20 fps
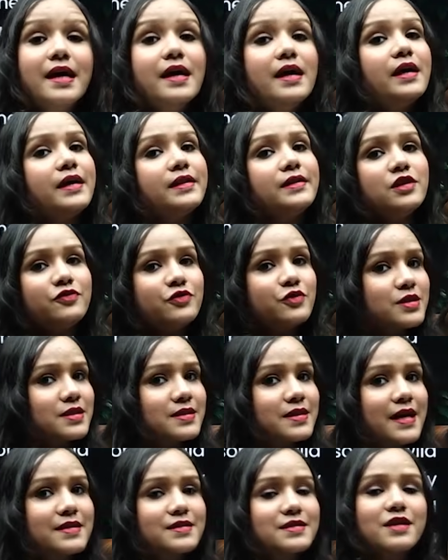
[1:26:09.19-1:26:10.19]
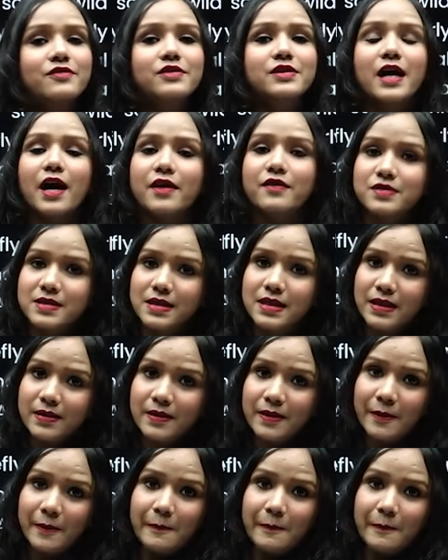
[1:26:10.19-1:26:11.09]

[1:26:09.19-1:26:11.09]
In the first stanza, we have seen